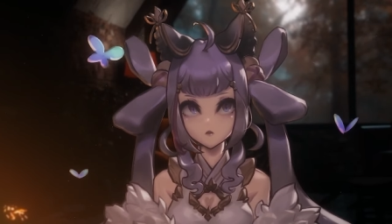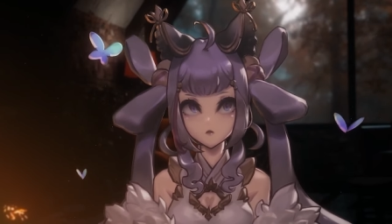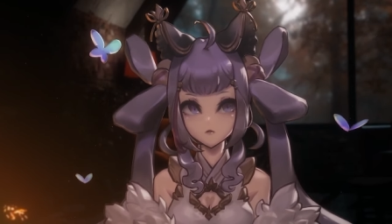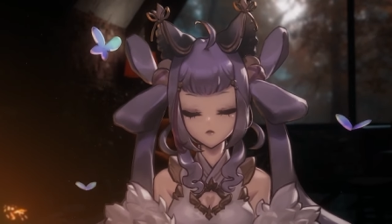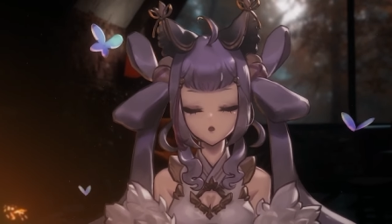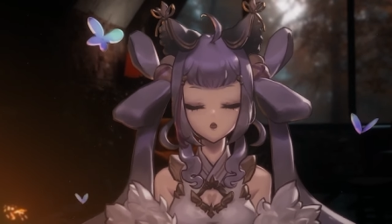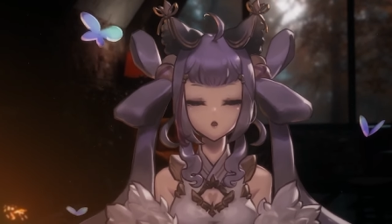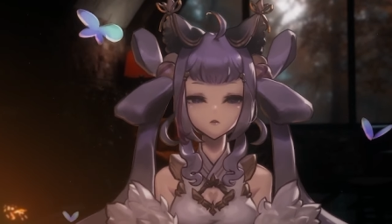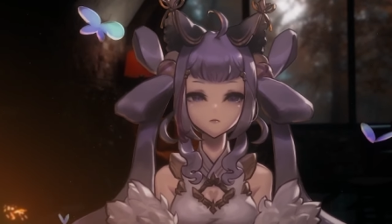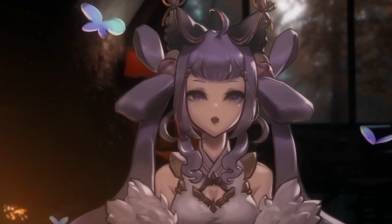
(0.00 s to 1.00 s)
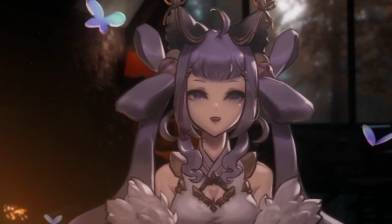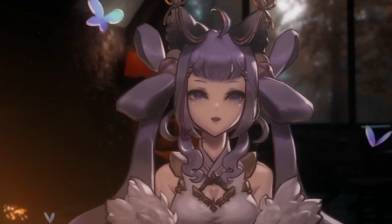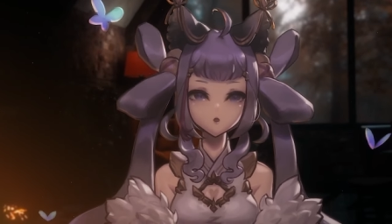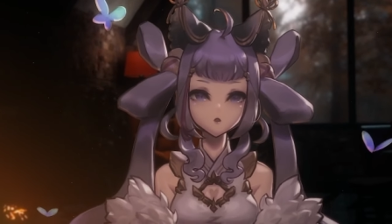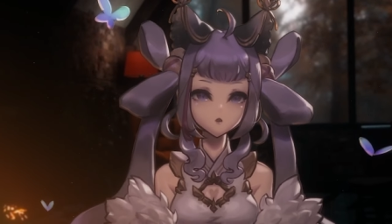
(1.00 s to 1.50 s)
to combat
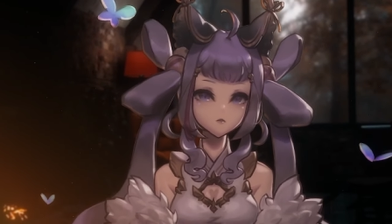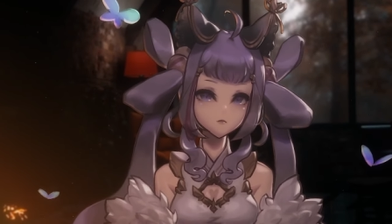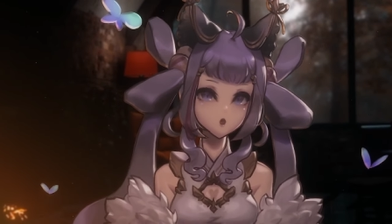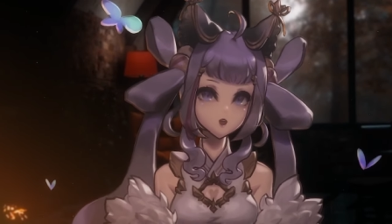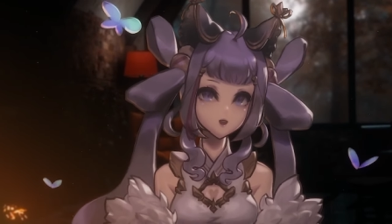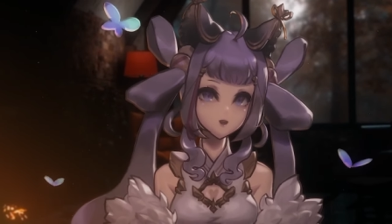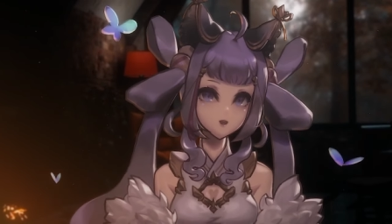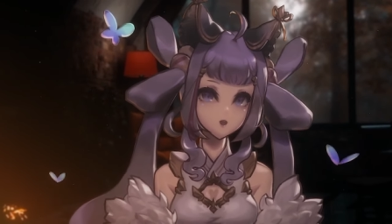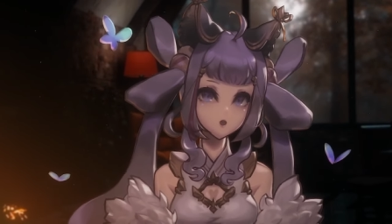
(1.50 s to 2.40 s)
your loneliness